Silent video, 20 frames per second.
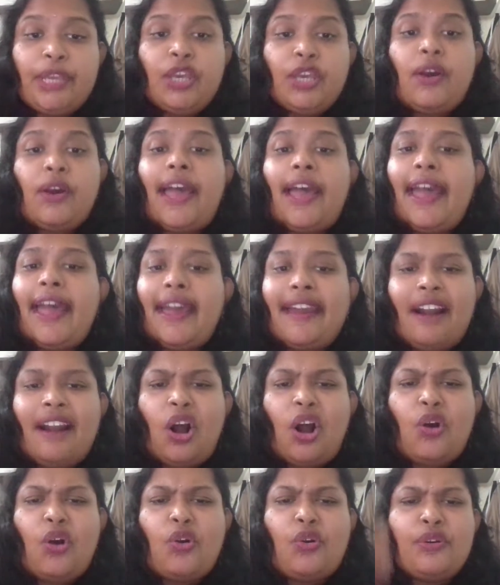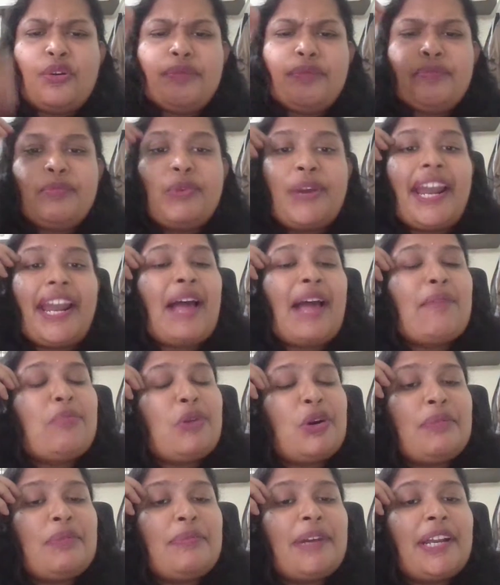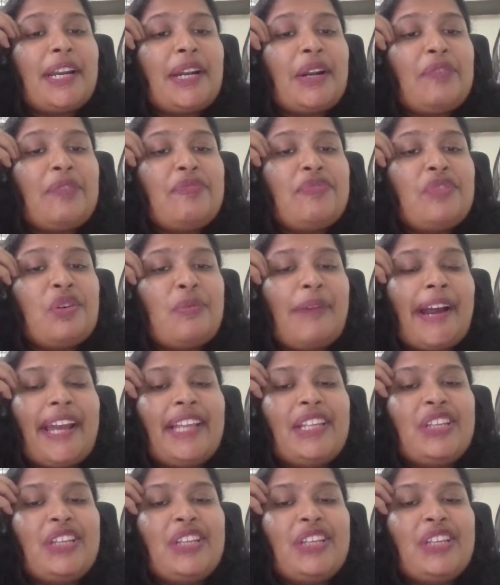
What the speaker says: your hair out, book an appointment for my